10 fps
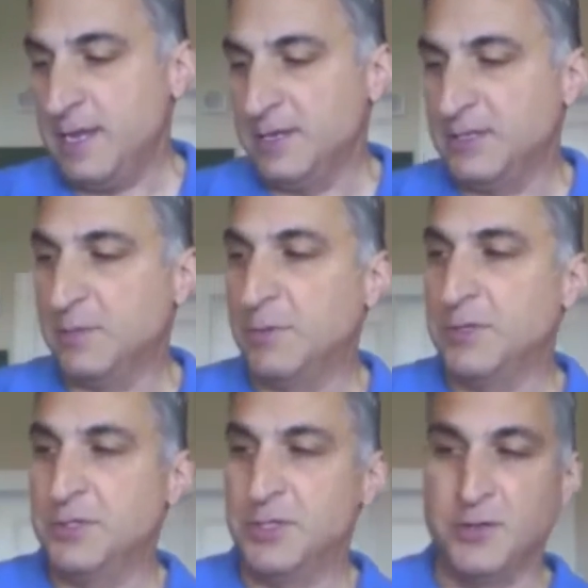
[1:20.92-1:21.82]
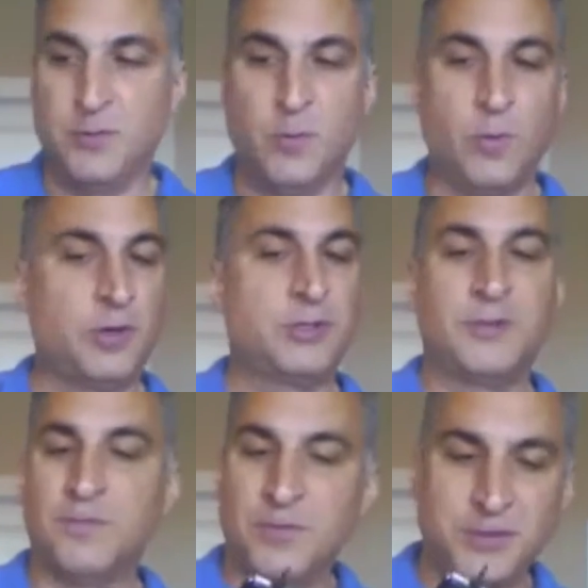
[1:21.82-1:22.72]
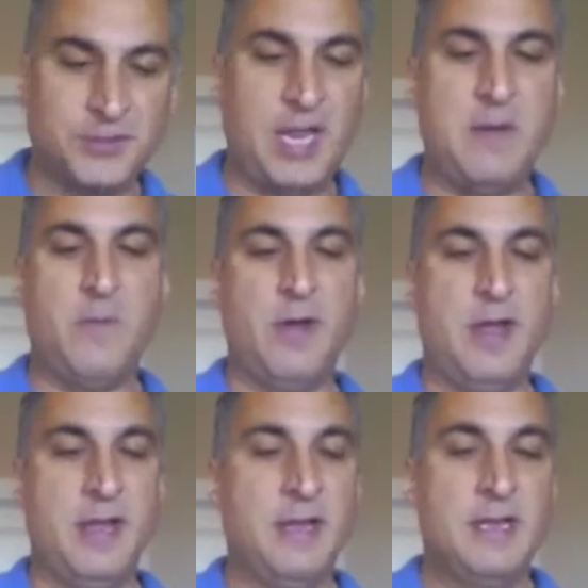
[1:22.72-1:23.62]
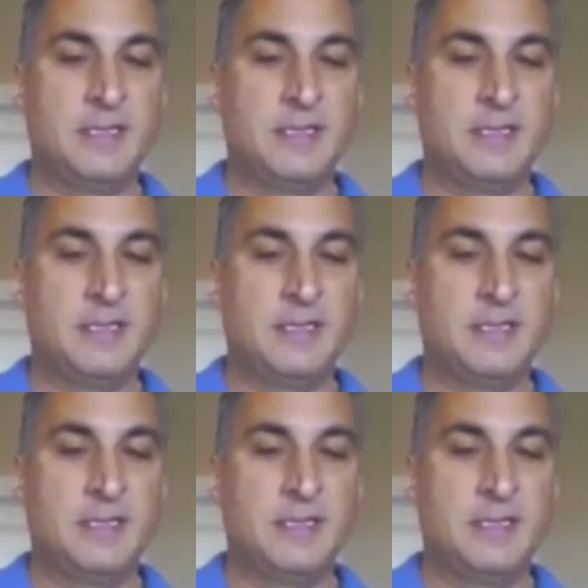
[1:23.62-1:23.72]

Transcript: is the Bluetooth. Works the same way.